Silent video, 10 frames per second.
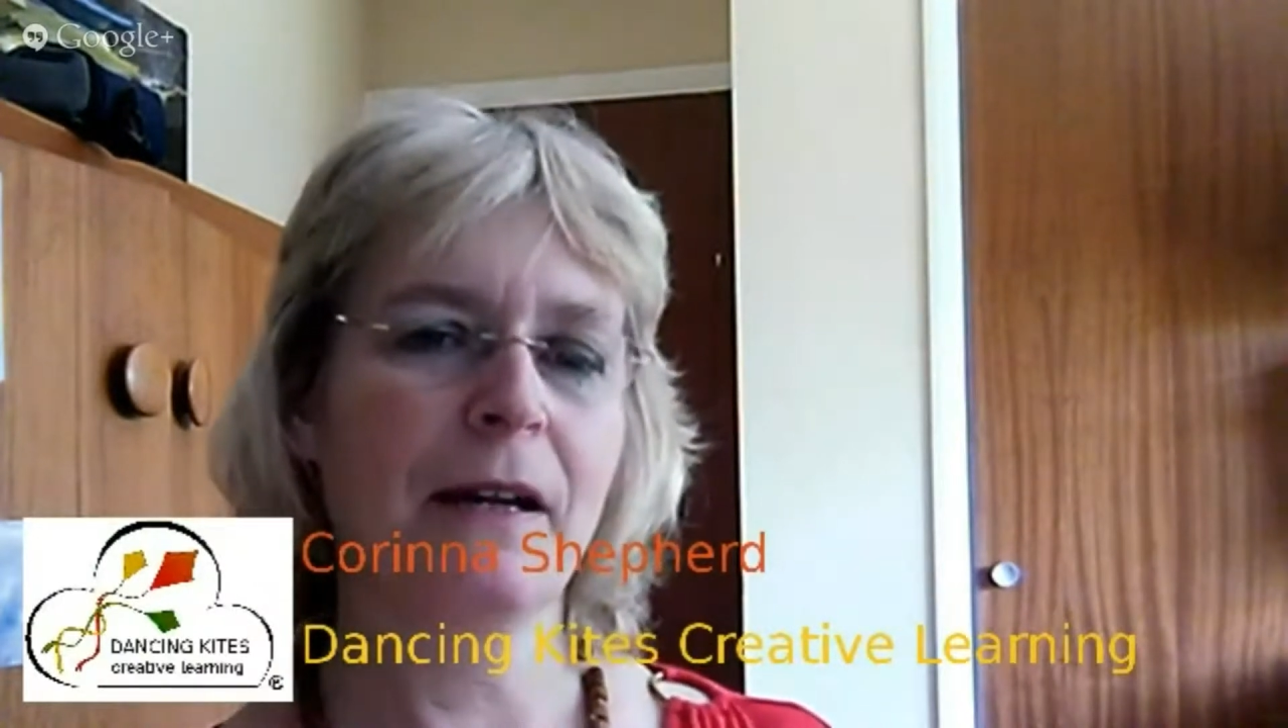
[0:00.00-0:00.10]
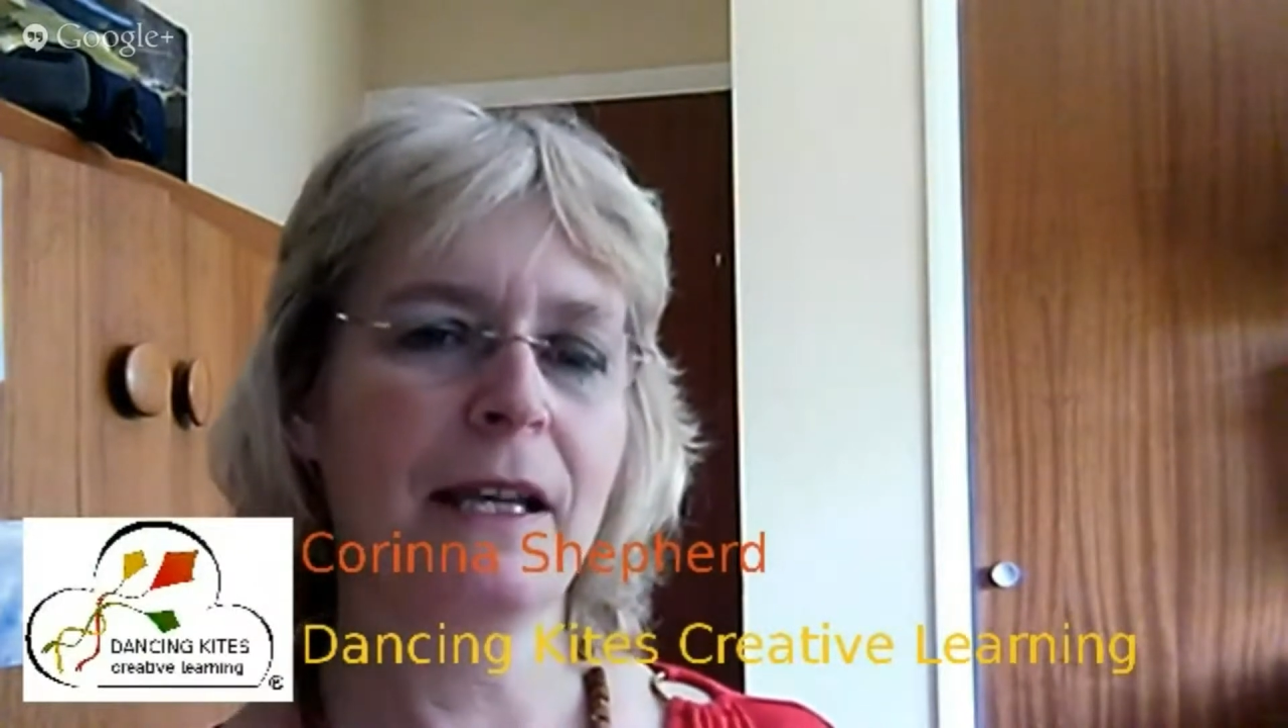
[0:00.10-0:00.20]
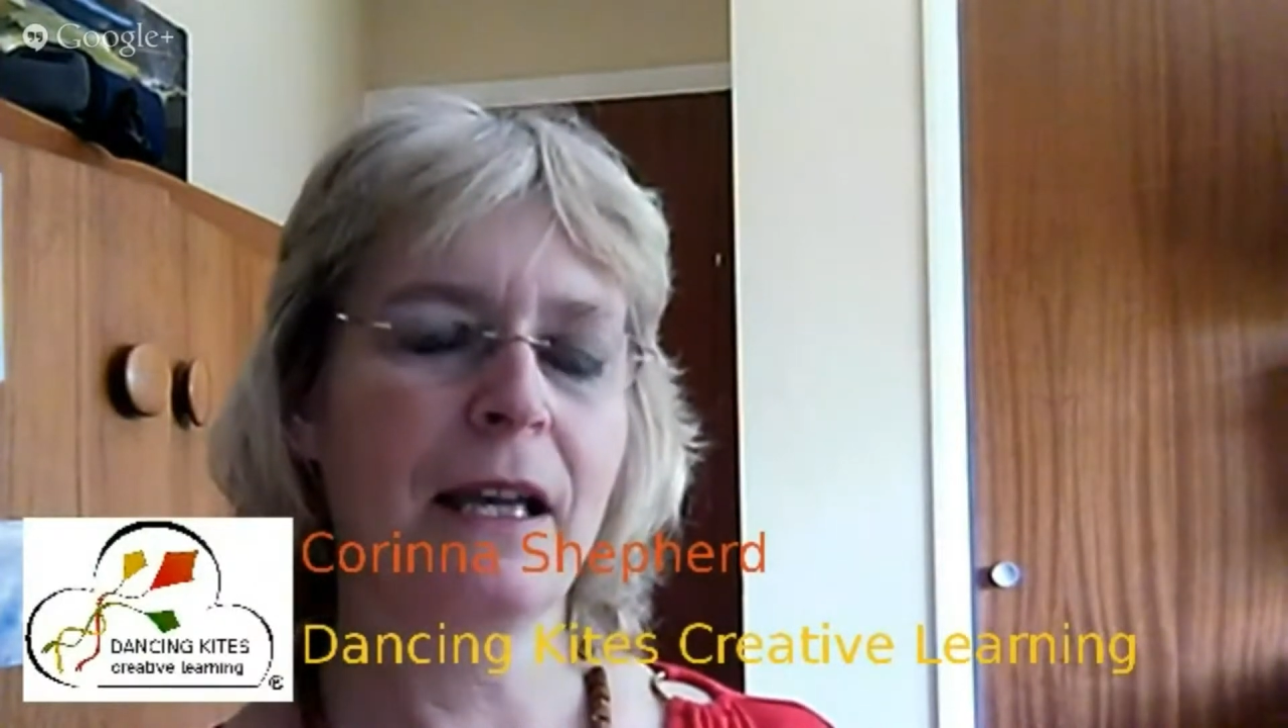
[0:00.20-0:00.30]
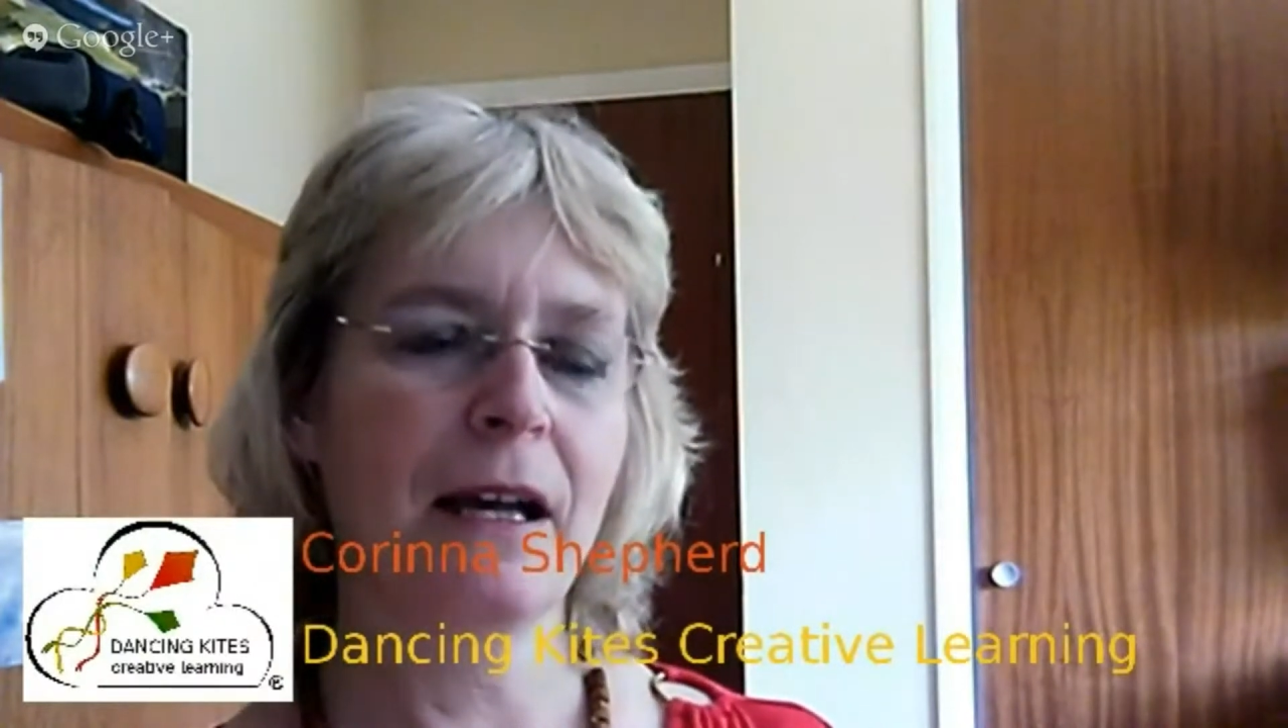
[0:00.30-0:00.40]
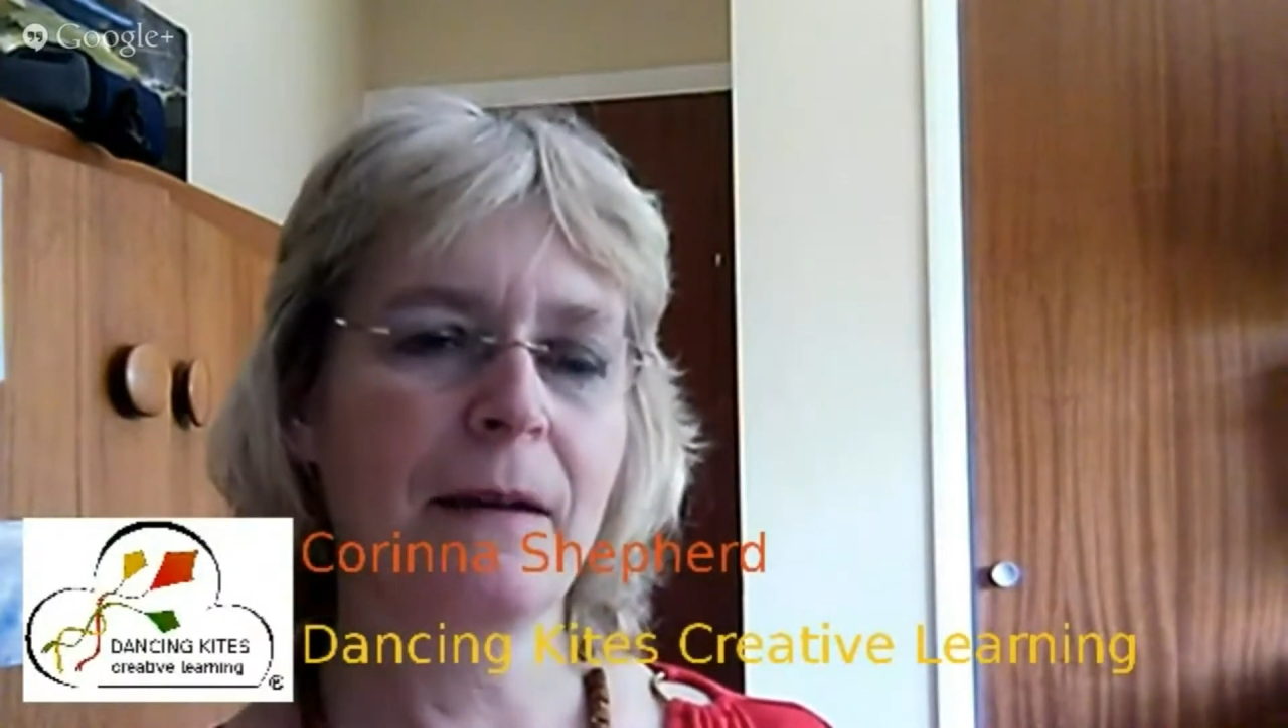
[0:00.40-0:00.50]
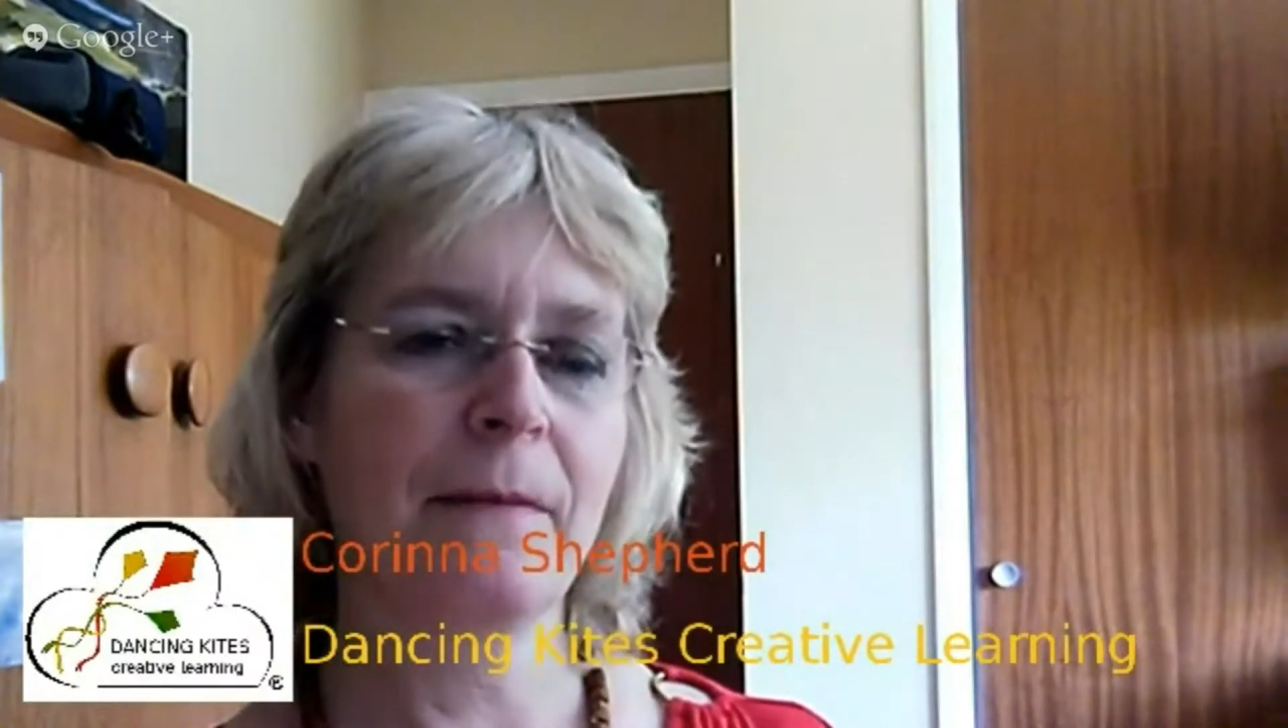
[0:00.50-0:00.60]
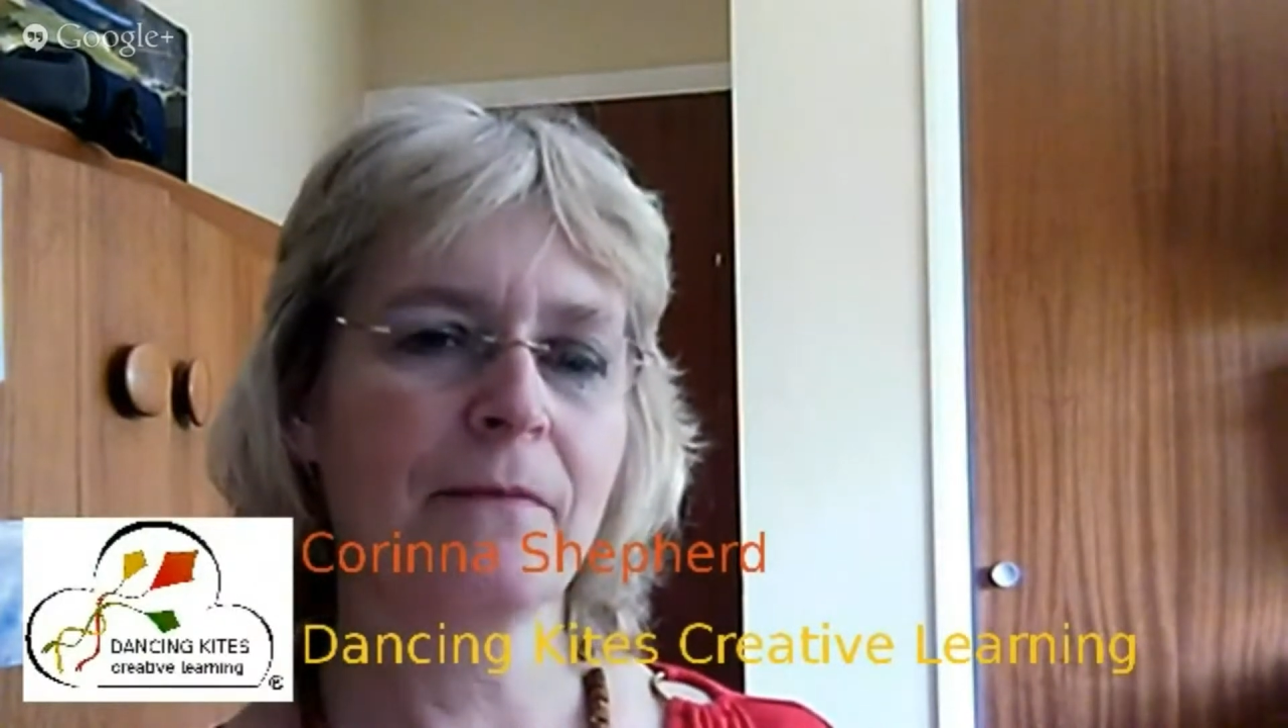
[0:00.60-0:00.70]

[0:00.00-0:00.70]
my